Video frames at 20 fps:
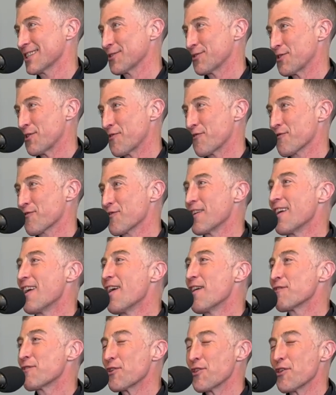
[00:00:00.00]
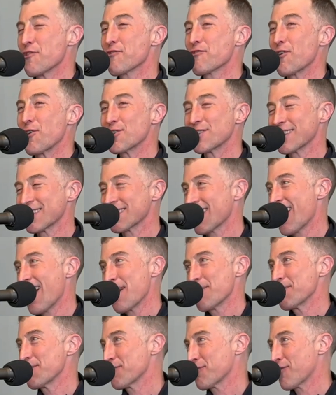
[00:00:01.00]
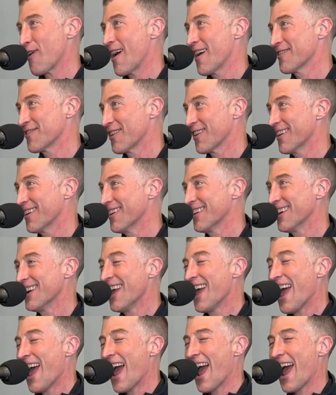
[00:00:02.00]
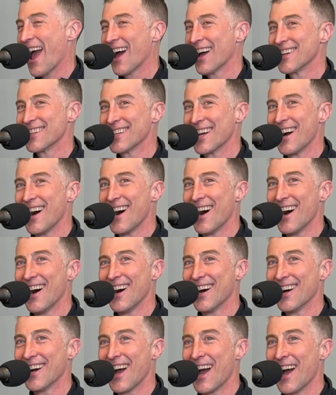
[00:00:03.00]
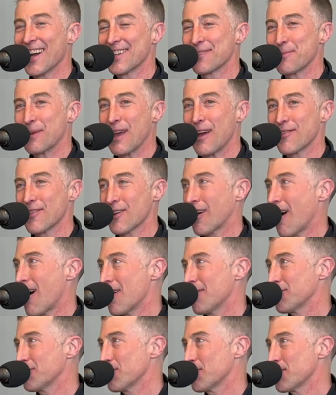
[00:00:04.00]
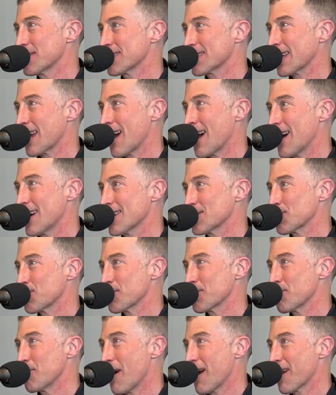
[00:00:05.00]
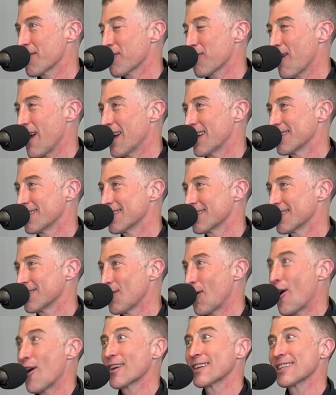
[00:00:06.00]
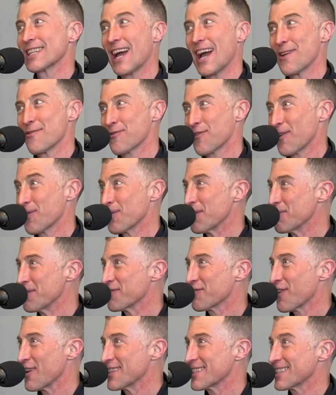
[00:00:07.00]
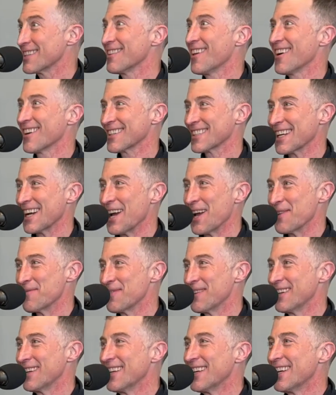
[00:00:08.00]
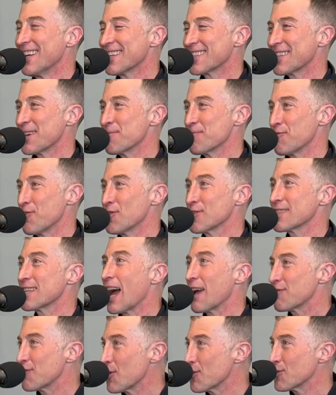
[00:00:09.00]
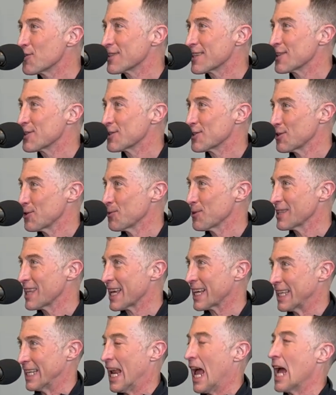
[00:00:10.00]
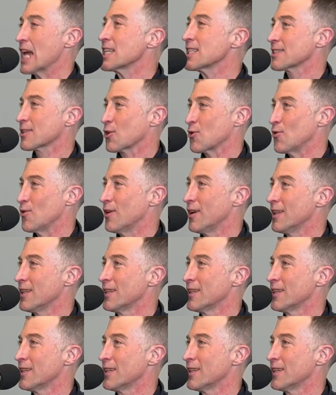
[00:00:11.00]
We're pleased to have you. For the first time in forever, and be on the Confluence Cast with my friend, longtime friend. We've been friends a long time. Indeed. Tim Fulton, I've known you since you were like in high school.